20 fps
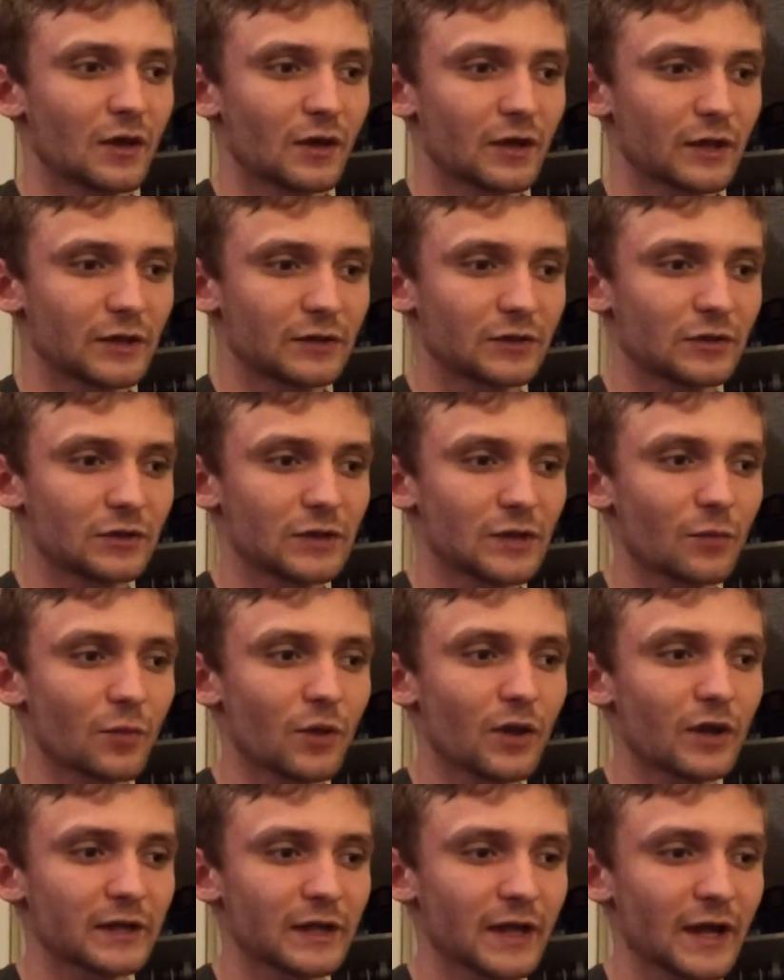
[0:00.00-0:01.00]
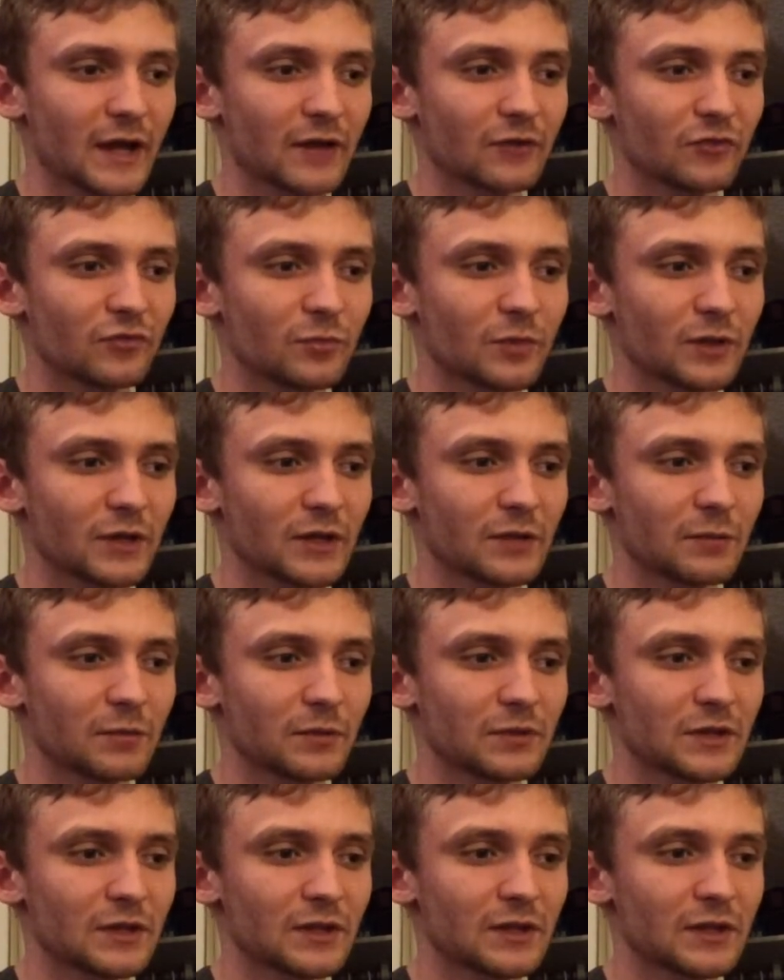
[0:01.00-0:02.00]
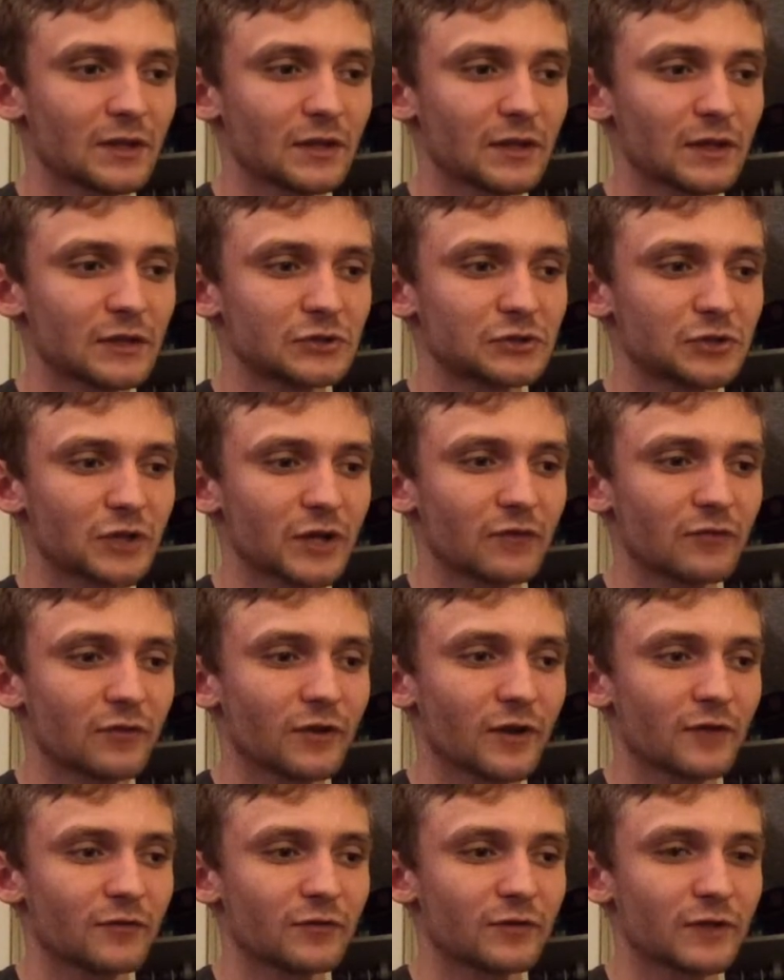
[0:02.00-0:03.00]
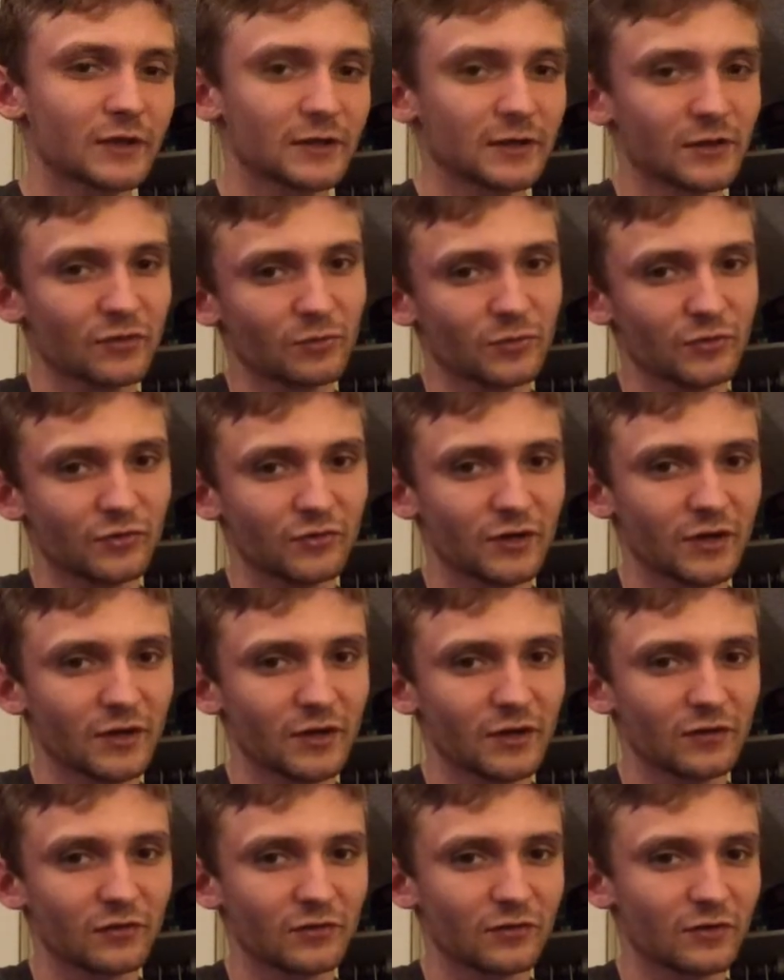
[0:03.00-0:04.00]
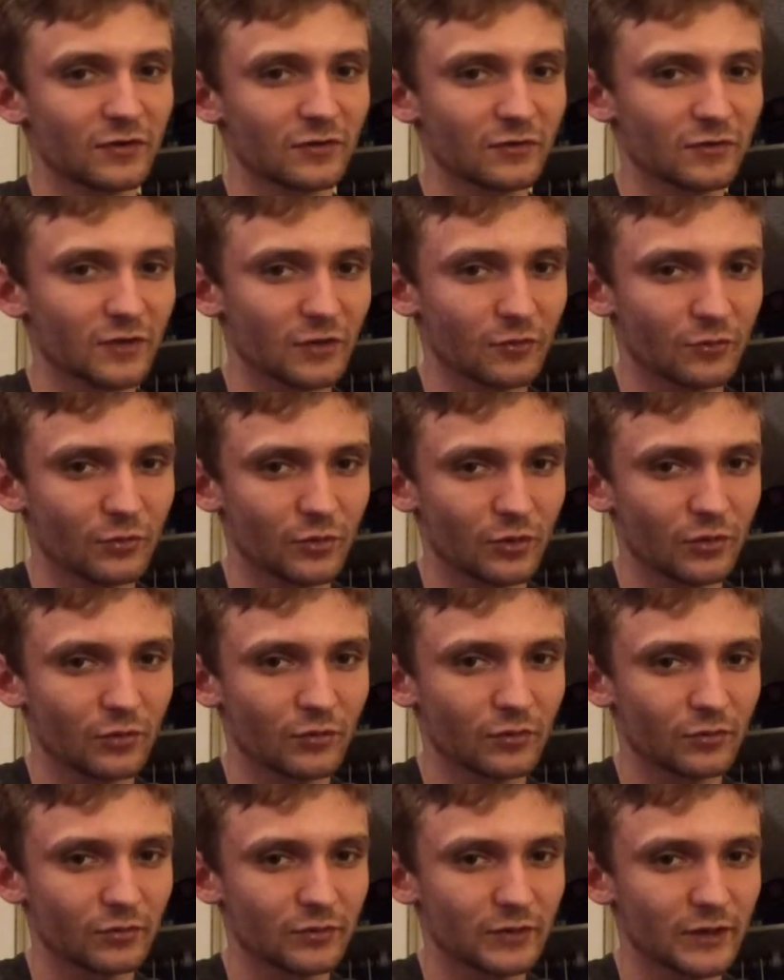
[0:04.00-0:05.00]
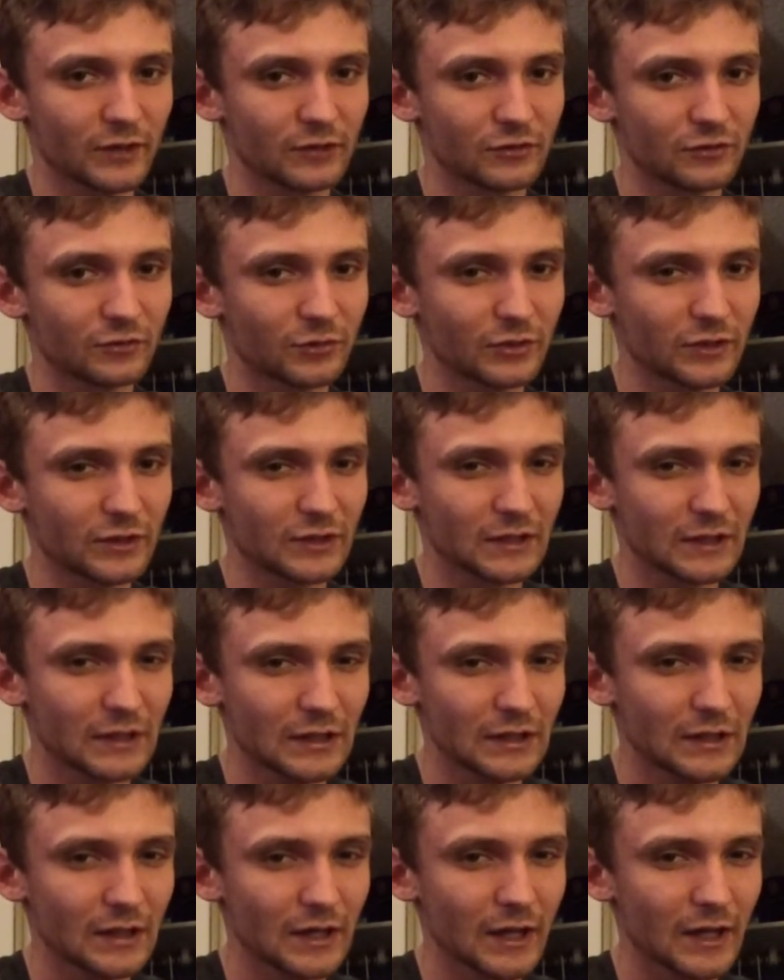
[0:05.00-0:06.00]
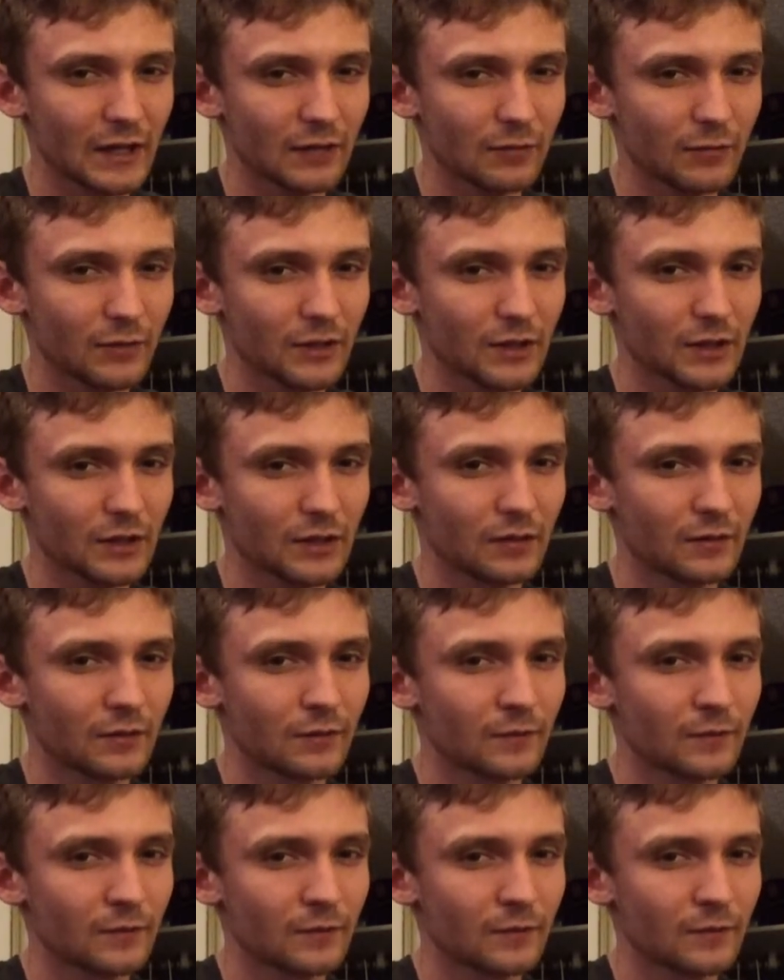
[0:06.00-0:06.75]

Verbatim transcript: Like that, they want gas money, but then they like drive off in like these Mercedes, and it's like, whoa, uh, do you really need that money?